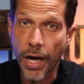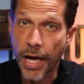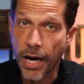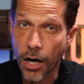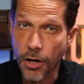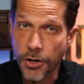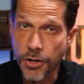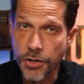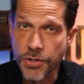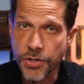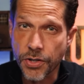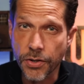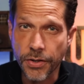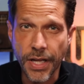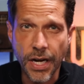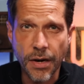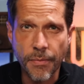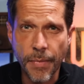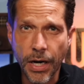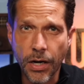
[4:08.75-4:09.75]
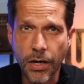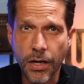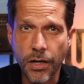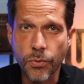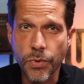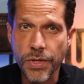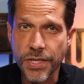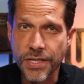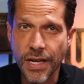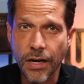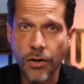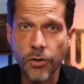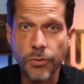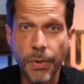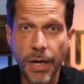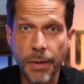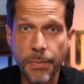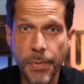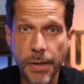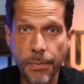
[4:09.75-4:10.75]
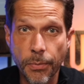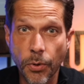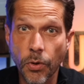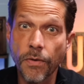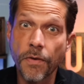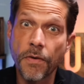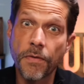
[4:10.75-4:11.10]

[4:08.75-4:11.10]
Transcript: and understood that America was settled by people